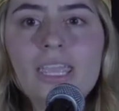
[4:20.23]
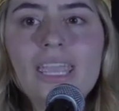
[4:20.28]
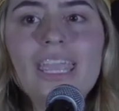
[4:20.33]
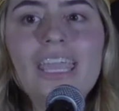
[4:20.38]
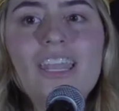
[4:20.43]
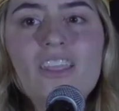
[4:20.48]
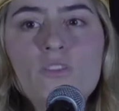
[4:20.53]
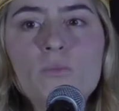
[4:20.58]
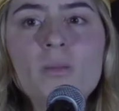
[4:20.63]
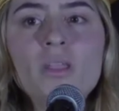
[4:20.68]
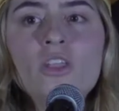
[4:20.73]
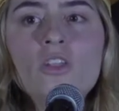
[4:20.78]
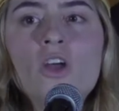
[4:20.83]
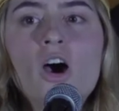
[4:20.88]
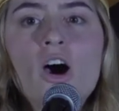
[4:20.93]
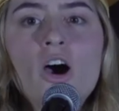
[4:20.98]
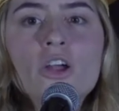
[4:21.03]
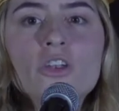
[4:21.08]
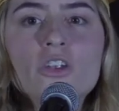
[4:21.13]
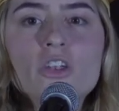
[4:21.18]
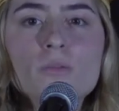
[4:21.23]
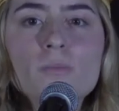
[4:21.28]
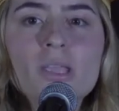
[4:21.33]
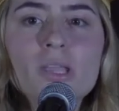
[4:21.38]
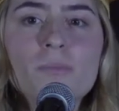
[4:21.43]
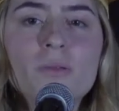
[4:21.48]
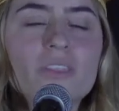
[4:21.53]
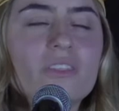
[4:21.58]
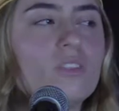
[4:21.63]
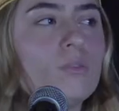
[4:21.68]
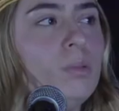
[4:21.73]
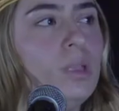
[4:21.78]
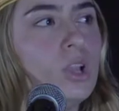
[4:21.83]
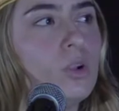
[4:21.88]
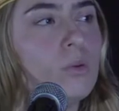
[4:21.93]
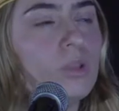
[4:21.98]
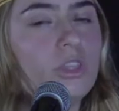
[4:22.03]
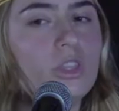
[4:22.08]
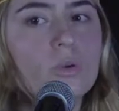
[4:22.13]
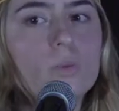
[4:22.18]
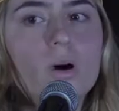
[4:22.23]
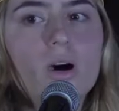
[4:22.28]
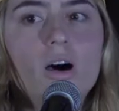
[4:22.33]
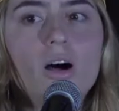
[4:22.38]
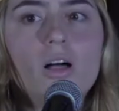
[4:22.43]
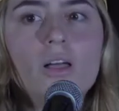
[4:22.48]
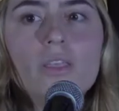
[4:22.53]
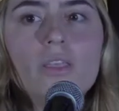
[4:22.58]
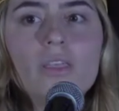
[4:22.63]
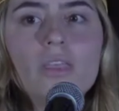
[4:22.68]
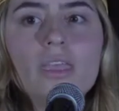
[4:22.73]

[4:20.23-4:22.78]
It has been an honor to be able to speak with you all.